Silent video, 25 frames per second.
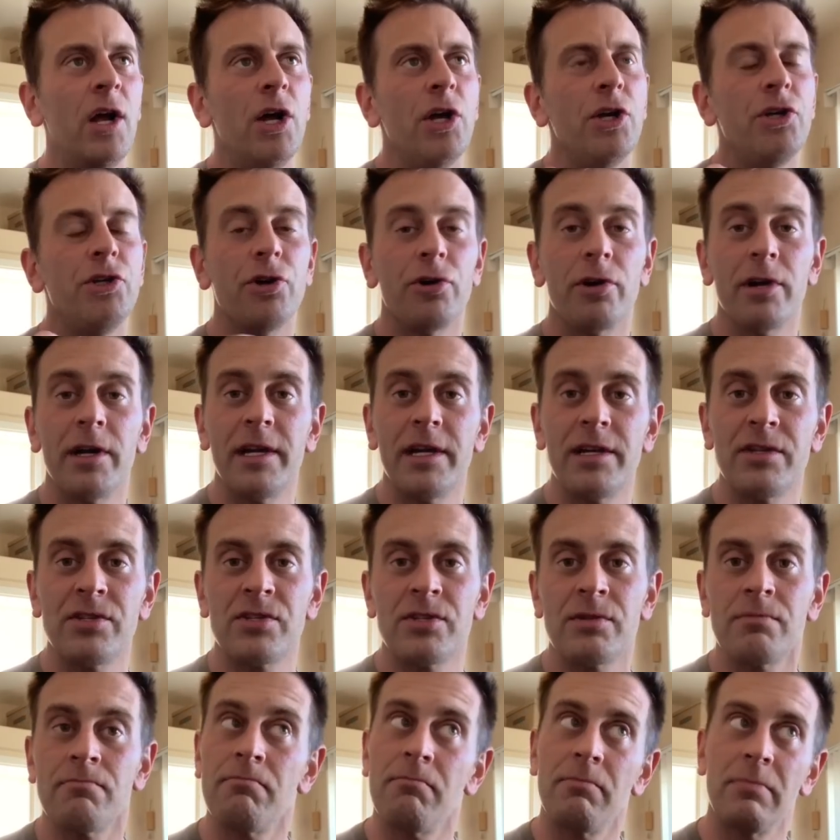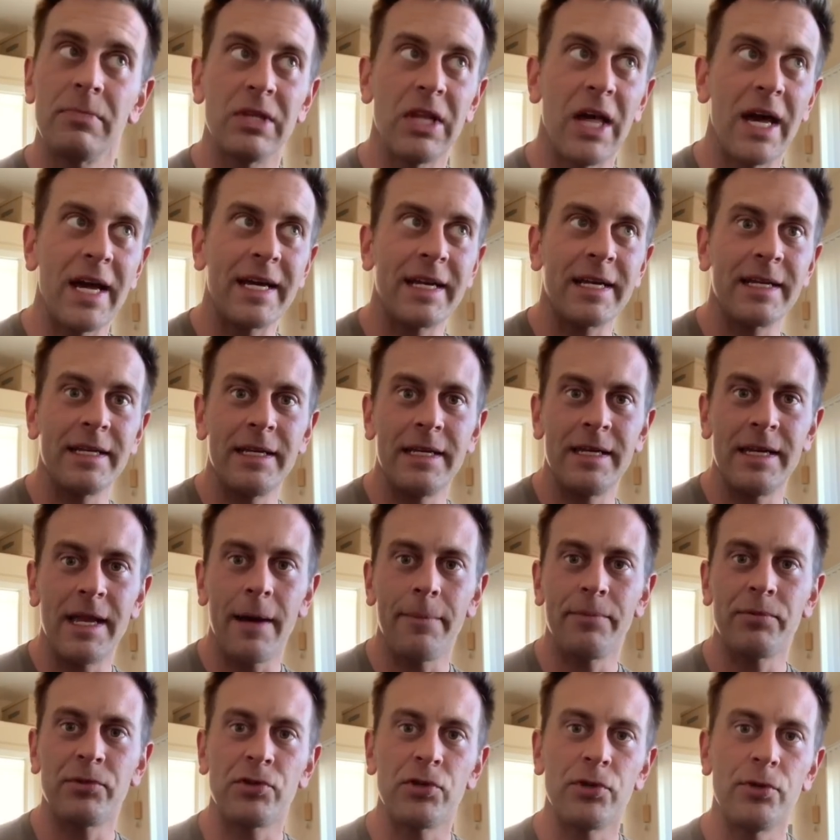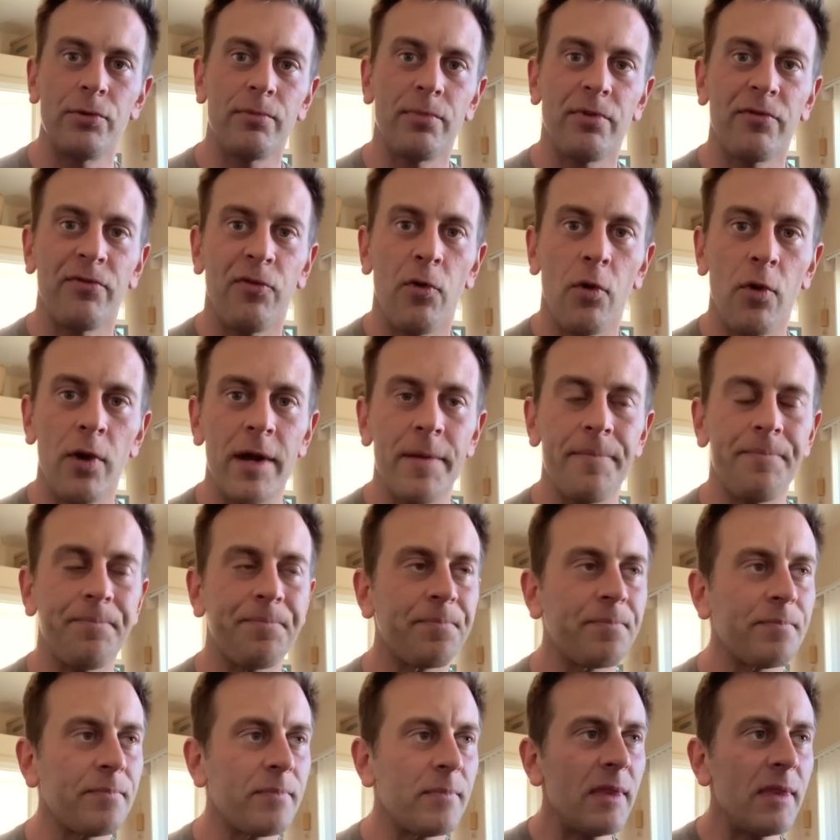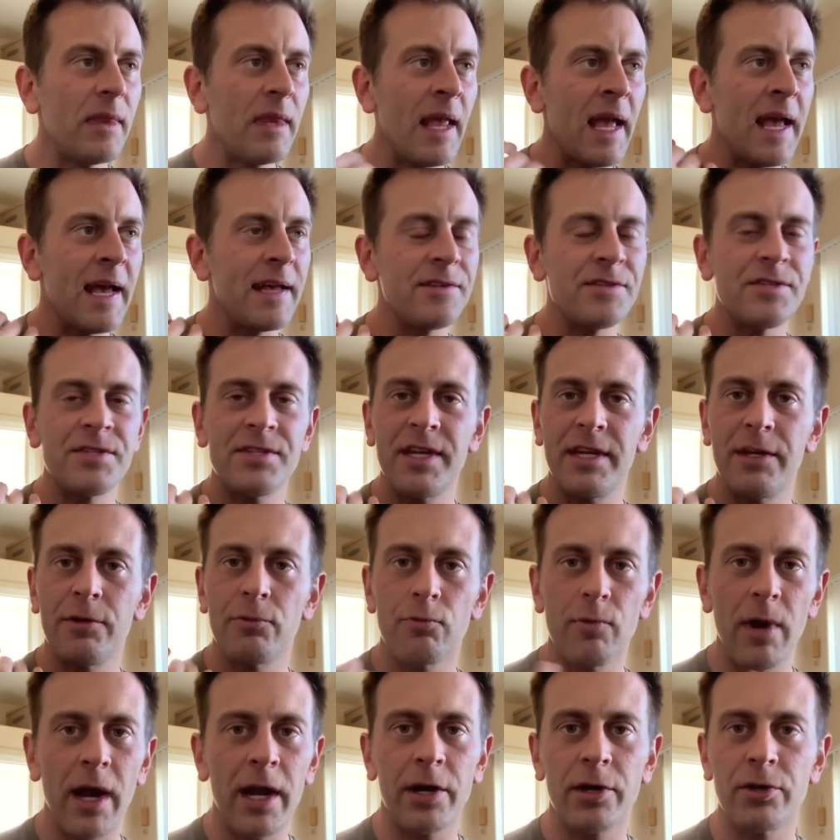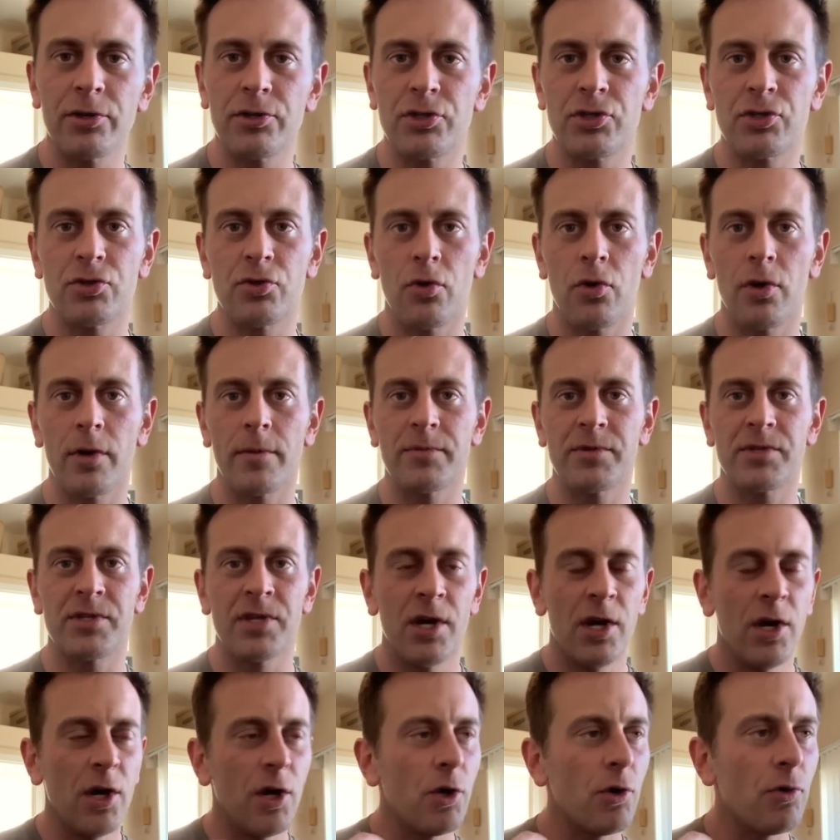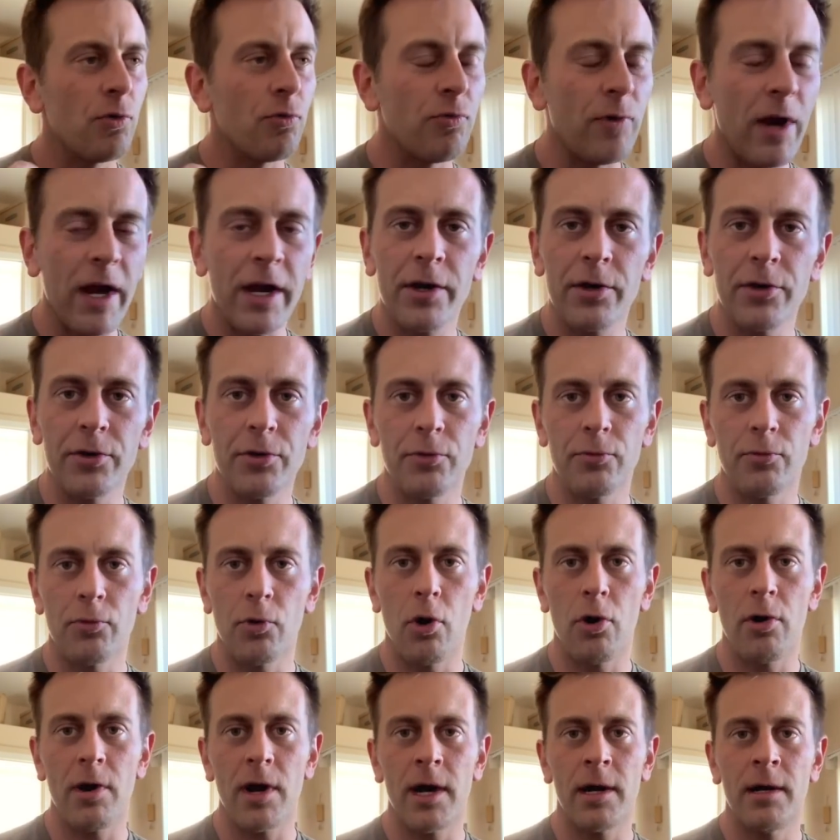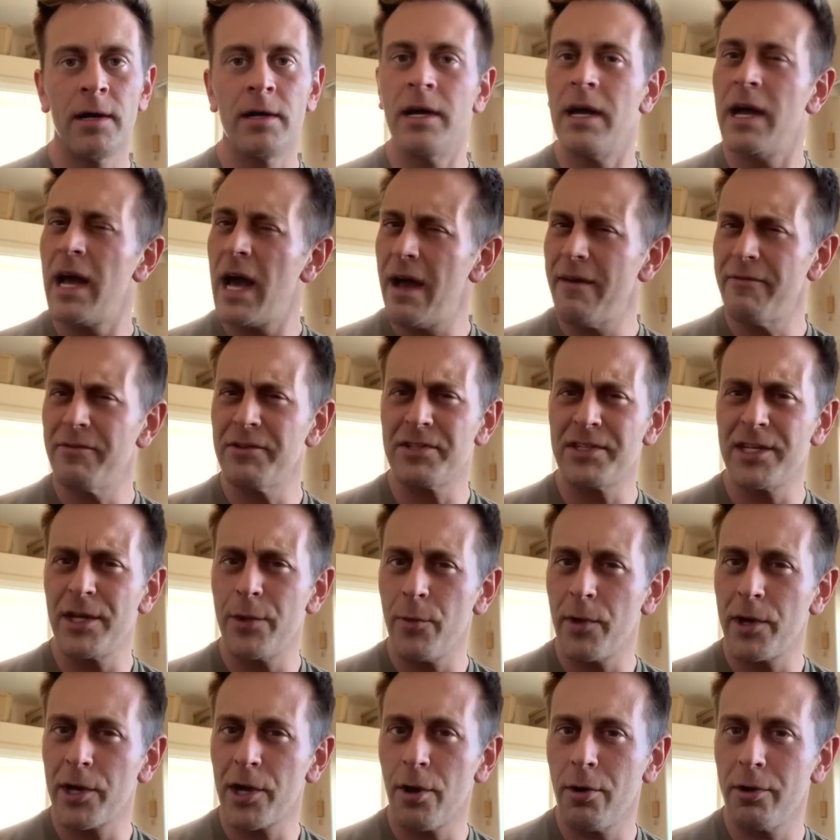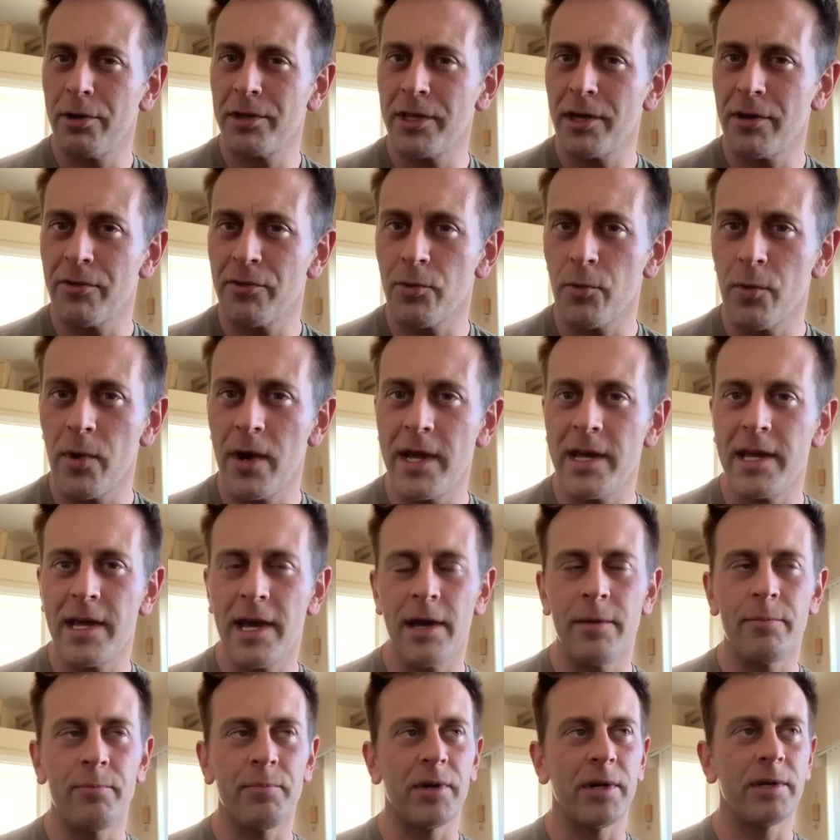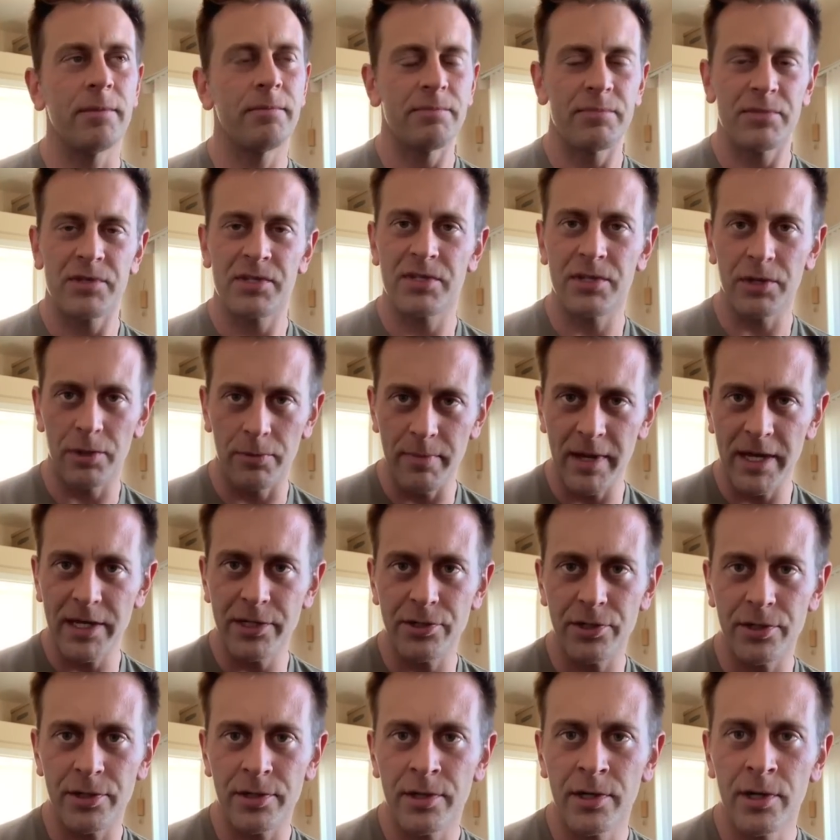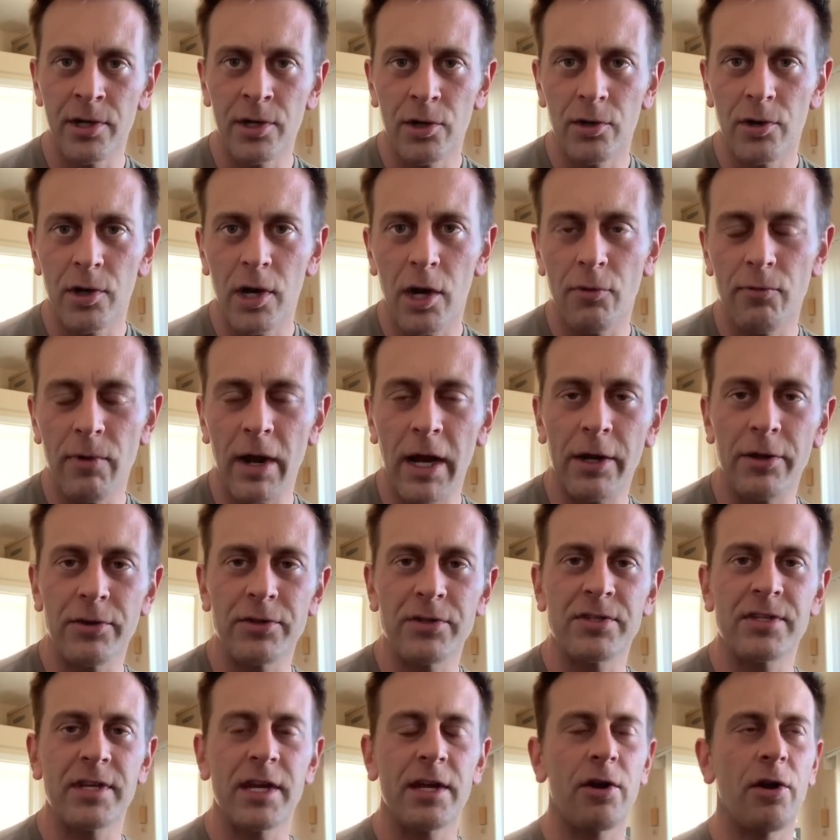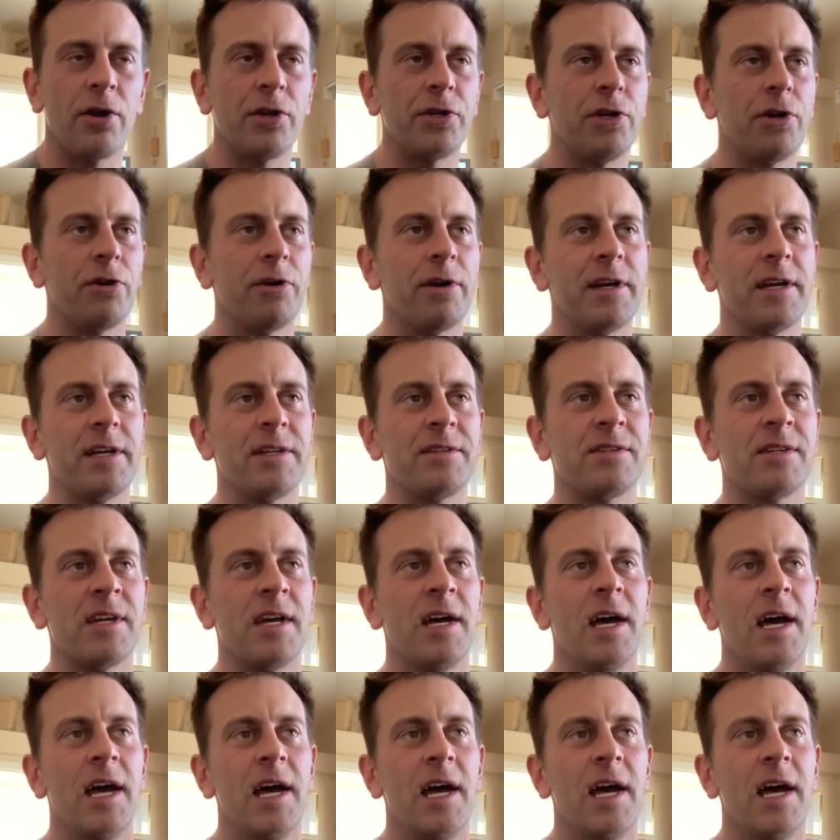Uranus, like Neptune before it, has seen record storms, record aurora. Haven't seen one going the other way yet, but still major records set on Uranus.